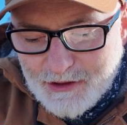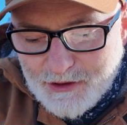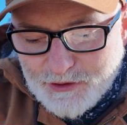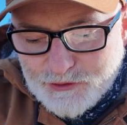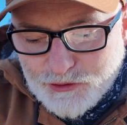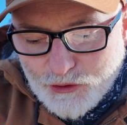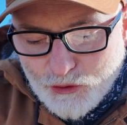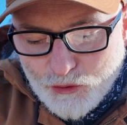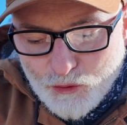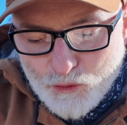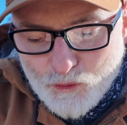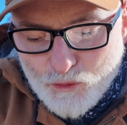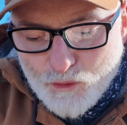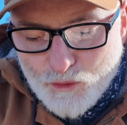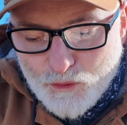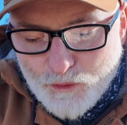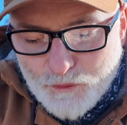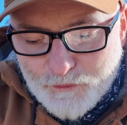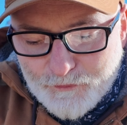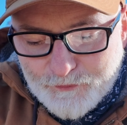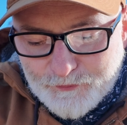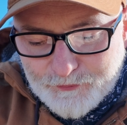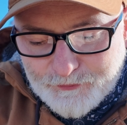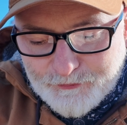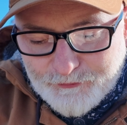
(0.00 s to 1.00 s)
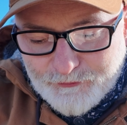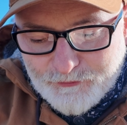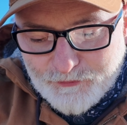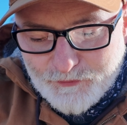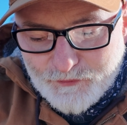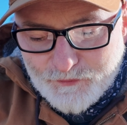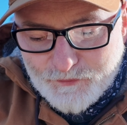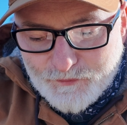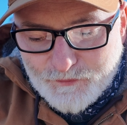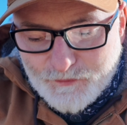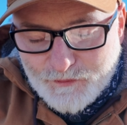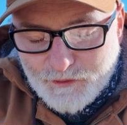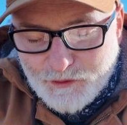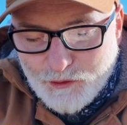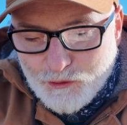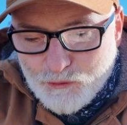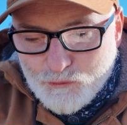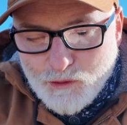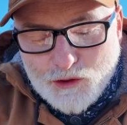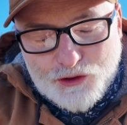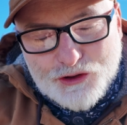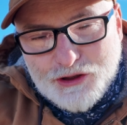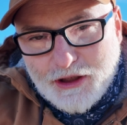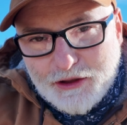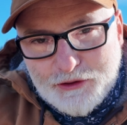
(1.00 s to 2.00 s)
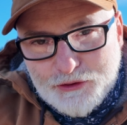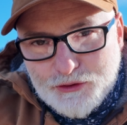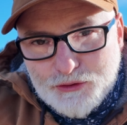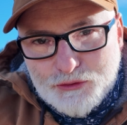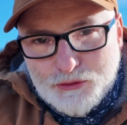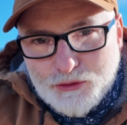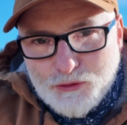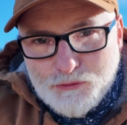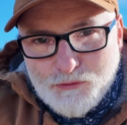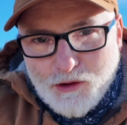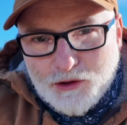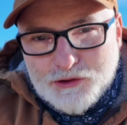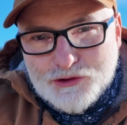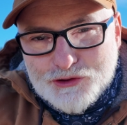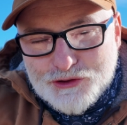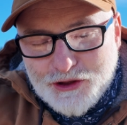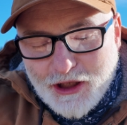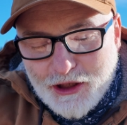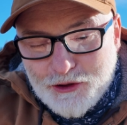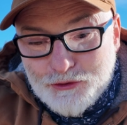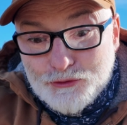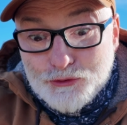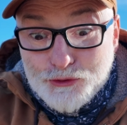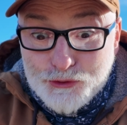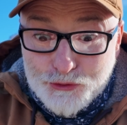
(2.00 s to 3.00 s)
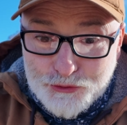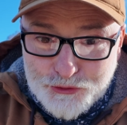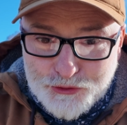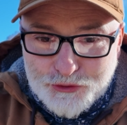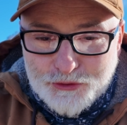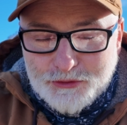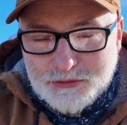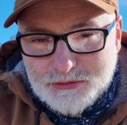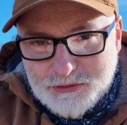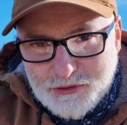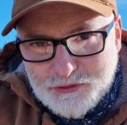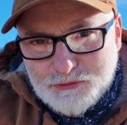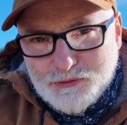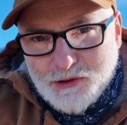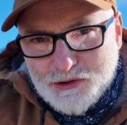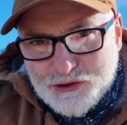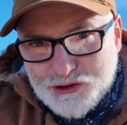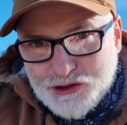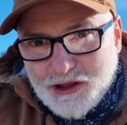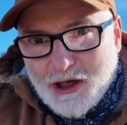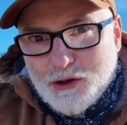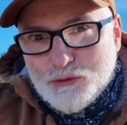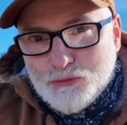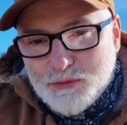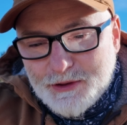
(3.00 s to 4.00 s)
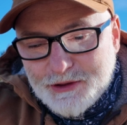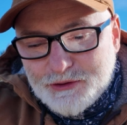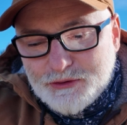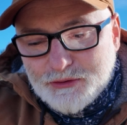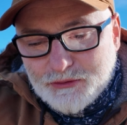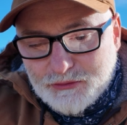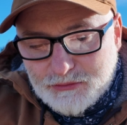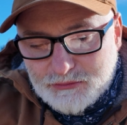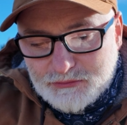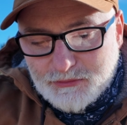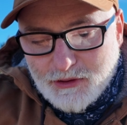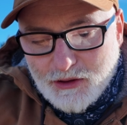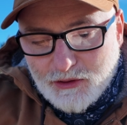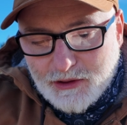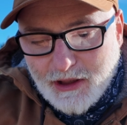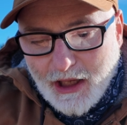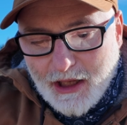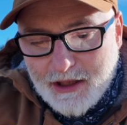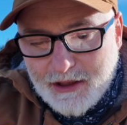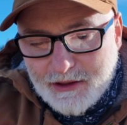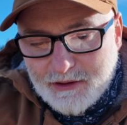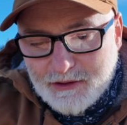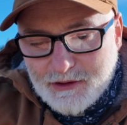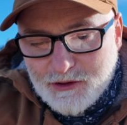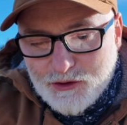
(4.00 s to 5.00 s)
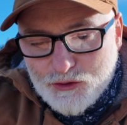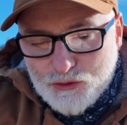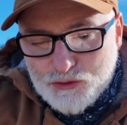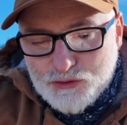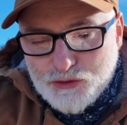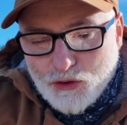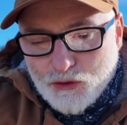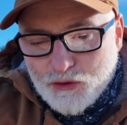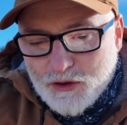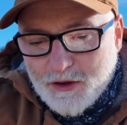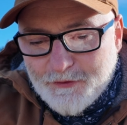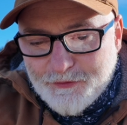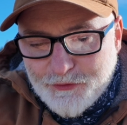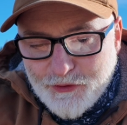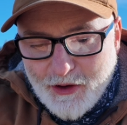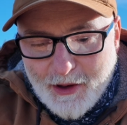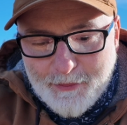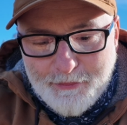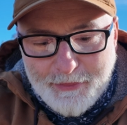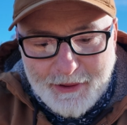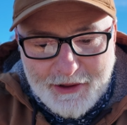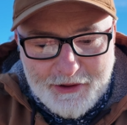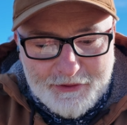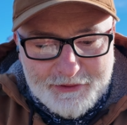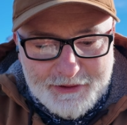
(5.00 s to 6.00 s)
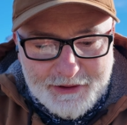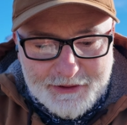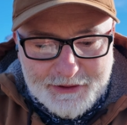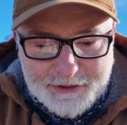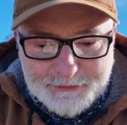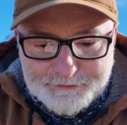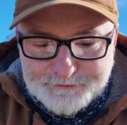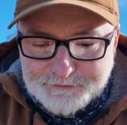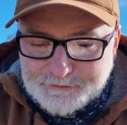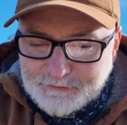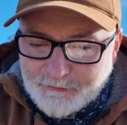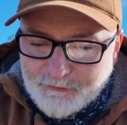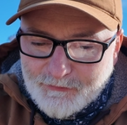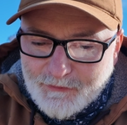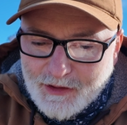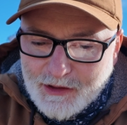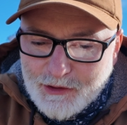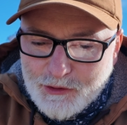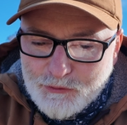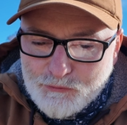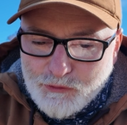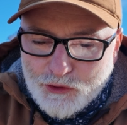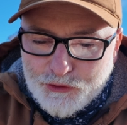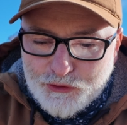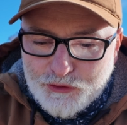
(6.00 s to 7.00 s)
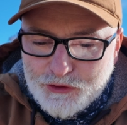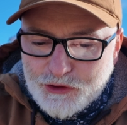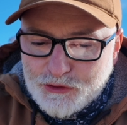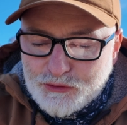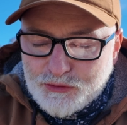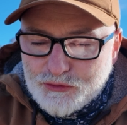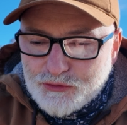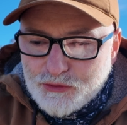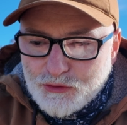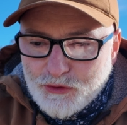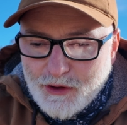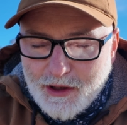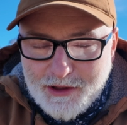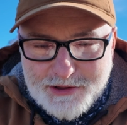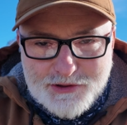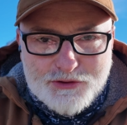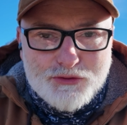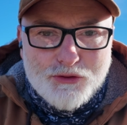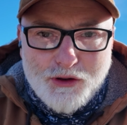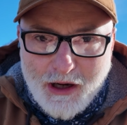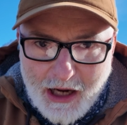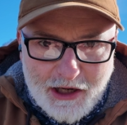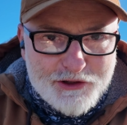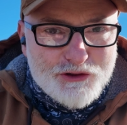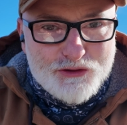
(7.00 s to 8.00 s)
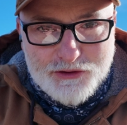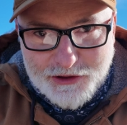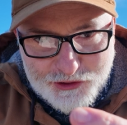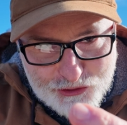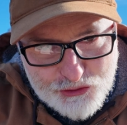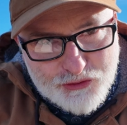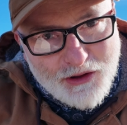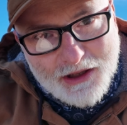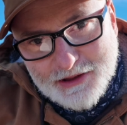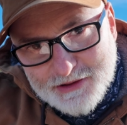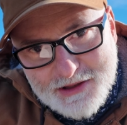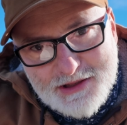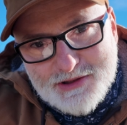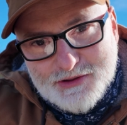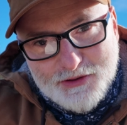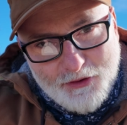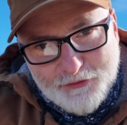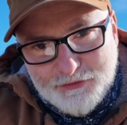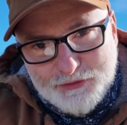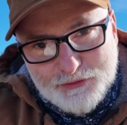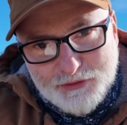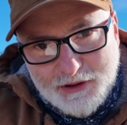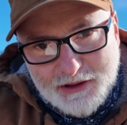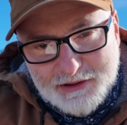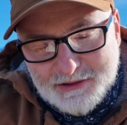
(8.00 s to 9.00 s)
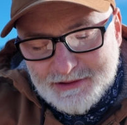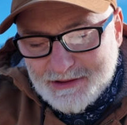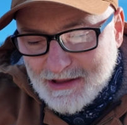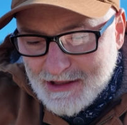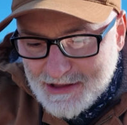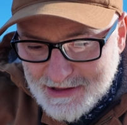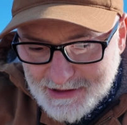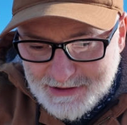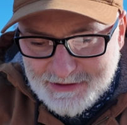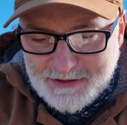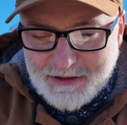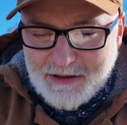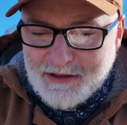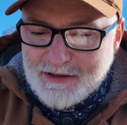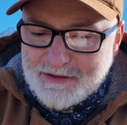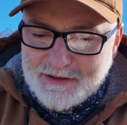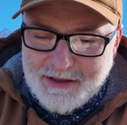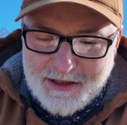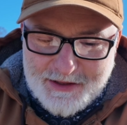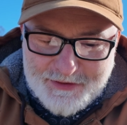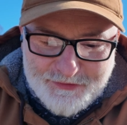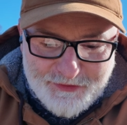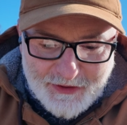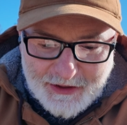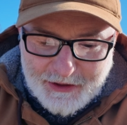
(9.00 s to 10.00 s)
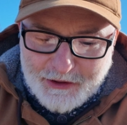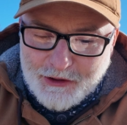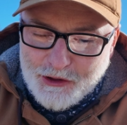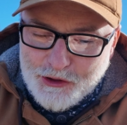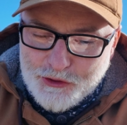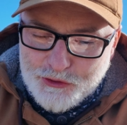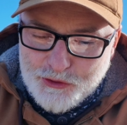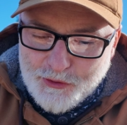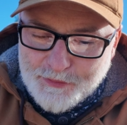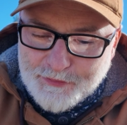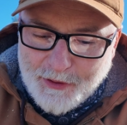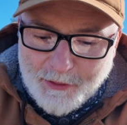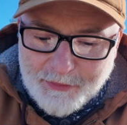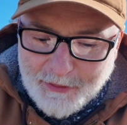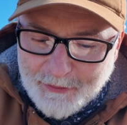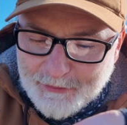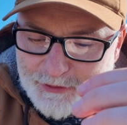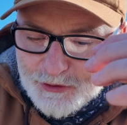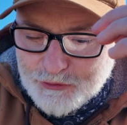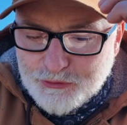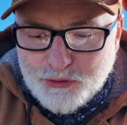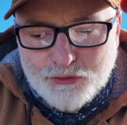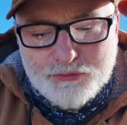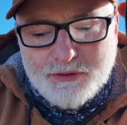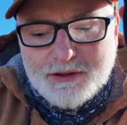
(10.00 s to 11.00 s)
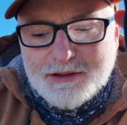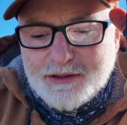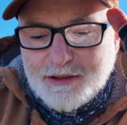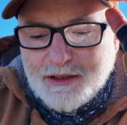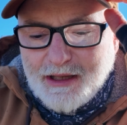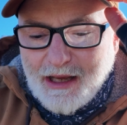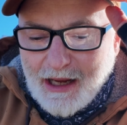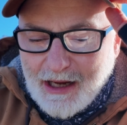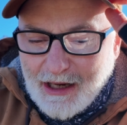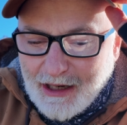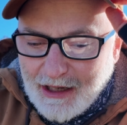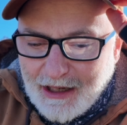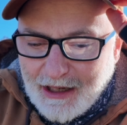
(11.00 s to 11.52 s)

So what shall you do? What shall we do? Okay, so if you're a pioneer, what you need to do is to actually try this software, this thing. You probably already